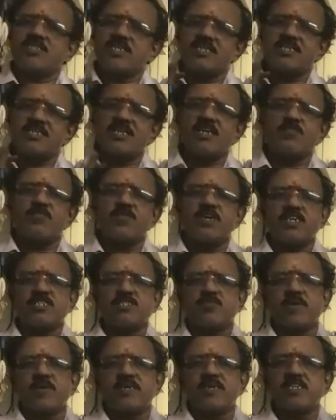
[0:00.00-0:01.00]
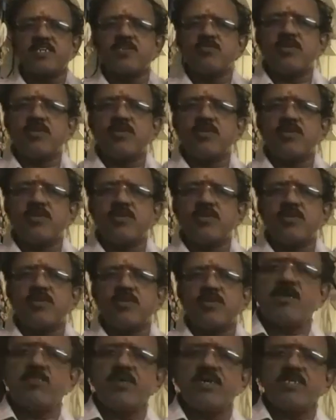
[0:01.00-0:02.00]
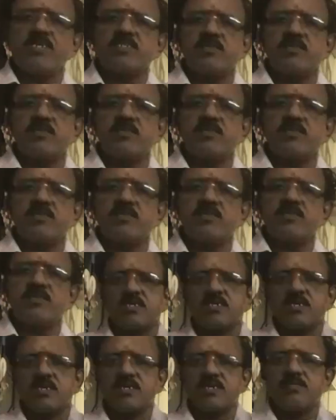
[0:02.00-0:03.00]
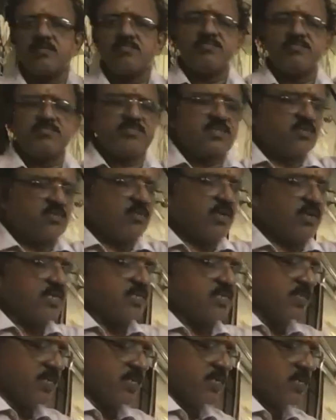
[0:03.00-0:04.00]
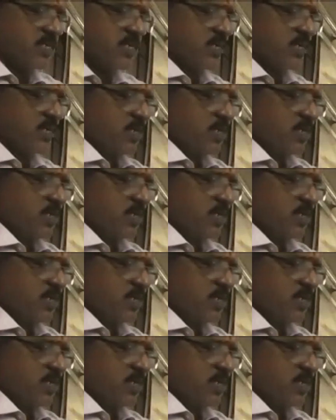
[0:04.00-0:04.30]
General expression you take from equation of motion. What is that?